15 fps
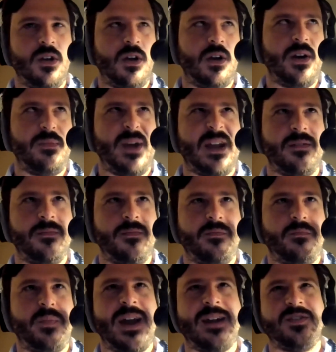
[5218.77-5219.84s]
All right, Matt,
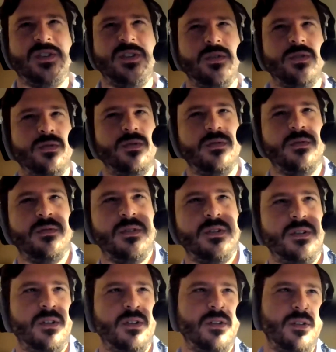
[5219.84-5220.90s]
back to you.
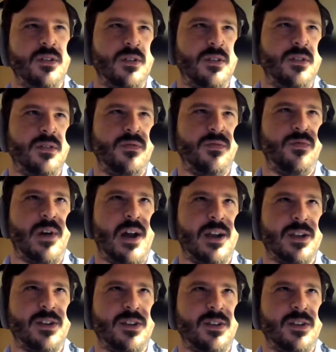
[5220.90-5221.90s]
Rock